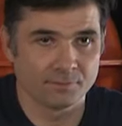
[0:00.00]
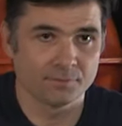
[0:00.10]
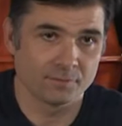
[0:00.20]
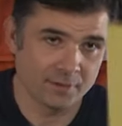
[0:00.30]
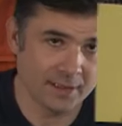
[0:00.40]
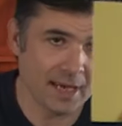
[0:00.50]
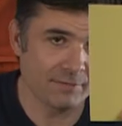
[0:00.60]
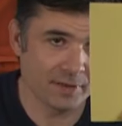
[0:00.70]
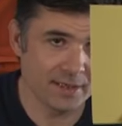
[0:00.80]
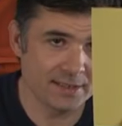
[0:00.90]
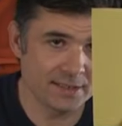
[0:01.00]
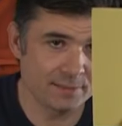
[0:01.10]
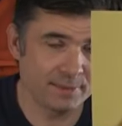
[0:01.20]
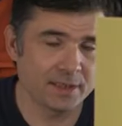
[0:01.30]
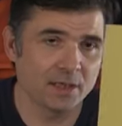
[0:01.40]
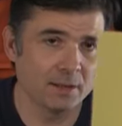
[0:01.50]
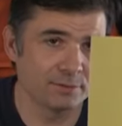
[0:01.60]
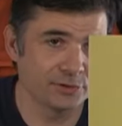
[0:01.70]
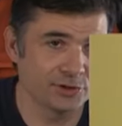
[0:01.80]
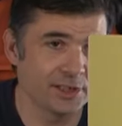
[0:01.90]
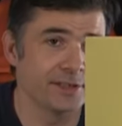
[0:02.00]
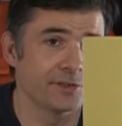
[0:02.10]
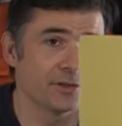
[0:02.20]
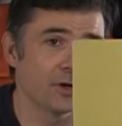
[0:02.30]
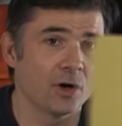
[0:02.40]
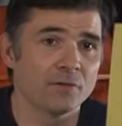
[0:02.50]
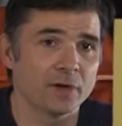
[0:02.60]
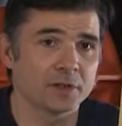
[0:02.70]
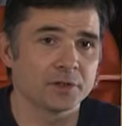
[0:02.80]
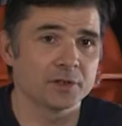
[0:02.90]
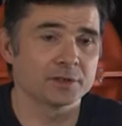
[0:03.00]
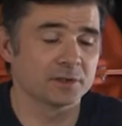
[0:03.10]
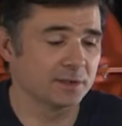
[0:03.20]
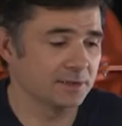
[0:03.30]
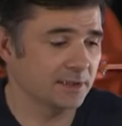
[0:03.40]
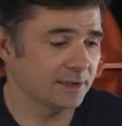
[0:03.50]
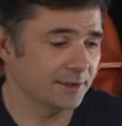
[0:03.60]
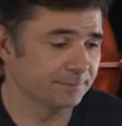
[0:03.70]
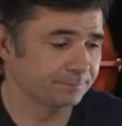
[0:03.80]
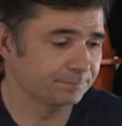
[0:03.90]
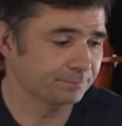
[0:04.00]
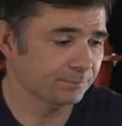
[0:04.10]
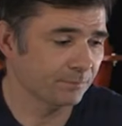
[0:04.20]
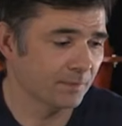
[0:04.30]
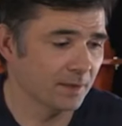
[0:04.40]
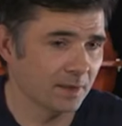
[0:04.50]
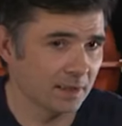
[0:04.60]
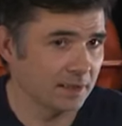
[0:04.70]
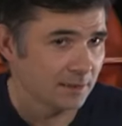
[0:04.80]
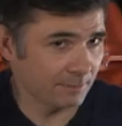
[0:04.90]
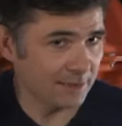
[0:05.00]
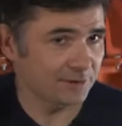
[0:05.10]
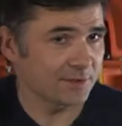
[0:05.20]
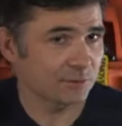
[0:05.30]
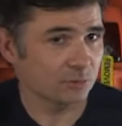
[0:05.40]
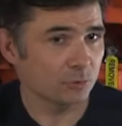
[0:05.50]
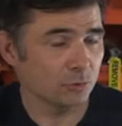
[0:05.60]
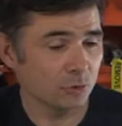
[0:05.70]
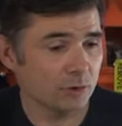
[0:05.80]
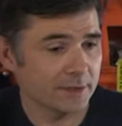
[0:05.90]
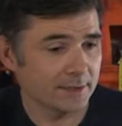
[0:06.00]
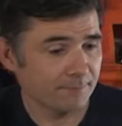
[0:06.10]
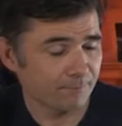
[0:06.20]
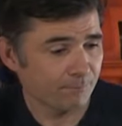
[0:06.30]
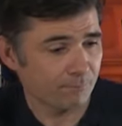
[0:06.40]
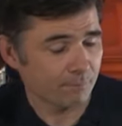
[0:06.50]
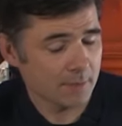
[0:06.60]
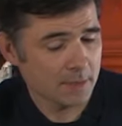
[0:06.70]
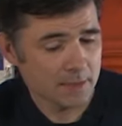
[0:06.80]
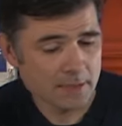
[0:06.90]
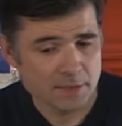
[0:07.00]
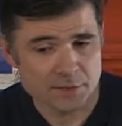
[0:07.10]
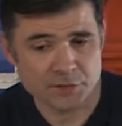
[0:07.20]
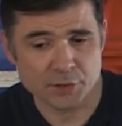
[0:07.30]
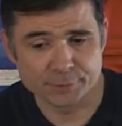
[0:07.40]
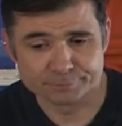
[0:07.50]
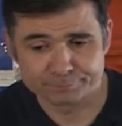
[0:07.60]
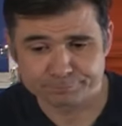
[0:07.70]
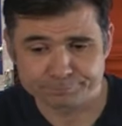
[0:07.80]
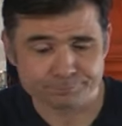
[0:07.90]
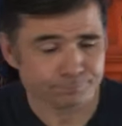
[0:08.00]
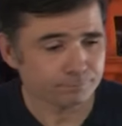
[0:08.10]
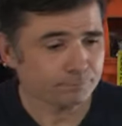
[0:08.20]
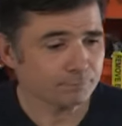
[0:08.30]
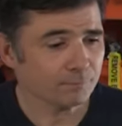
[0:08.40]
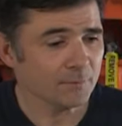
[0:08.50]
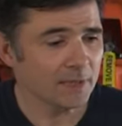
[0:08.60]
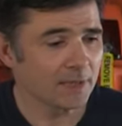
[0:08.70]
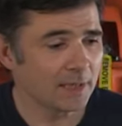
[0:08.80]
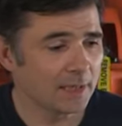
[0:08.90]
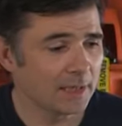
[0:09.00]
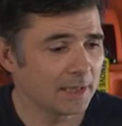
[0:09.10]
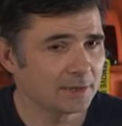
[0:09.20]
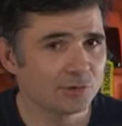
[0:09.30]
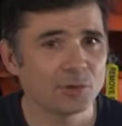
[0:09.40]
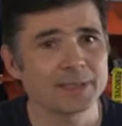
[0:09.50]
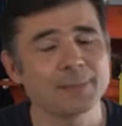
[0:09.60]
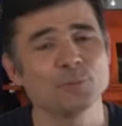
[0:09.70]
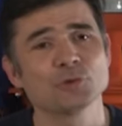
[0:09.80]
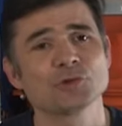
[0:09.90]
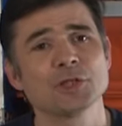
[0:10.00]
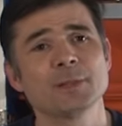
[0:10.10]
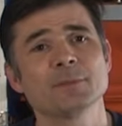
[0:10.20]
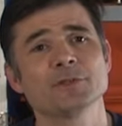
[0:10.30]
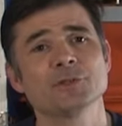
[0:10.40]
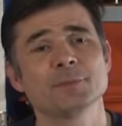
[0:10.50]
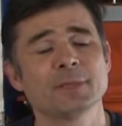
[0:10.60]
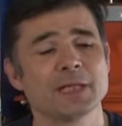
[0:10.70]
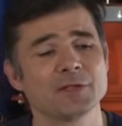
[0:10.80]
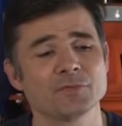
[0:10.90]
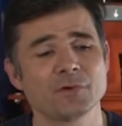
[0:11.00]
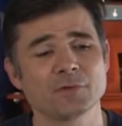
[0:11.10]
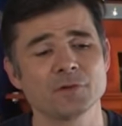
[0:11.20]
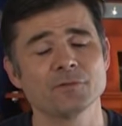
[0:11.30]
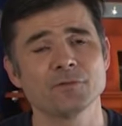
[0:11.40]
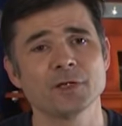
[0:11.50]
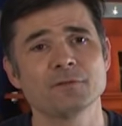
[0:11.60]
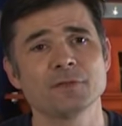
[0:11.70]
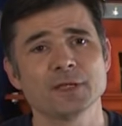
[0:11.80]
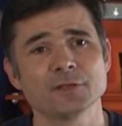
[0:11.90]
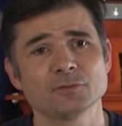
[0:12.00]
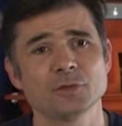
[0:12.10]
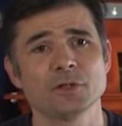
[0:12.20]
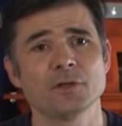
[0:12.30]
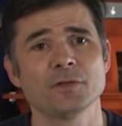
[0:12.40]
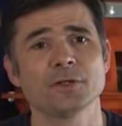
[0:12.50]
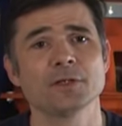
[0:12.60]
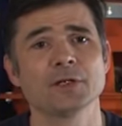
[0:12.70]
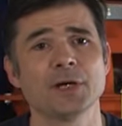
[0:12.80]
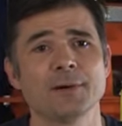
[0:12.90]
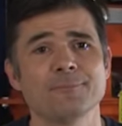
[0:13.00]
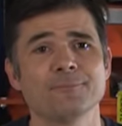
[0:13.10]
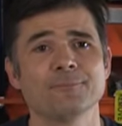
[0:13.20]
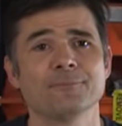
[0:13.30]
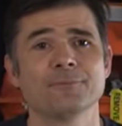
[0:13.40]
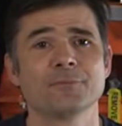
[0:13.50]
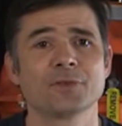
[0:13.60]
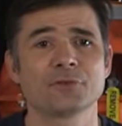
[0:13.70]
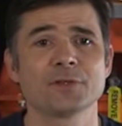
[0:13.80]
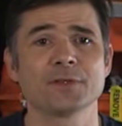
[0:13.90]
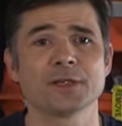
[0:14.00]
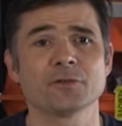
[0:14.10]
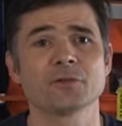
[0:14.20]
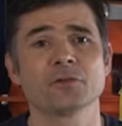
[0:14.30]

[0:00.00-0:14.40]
the ever easy to pick up sheet of uncooked lasagna. I imagine this was all your idea. So, do I get more time than 2 minutes if I've got five things rather than three things?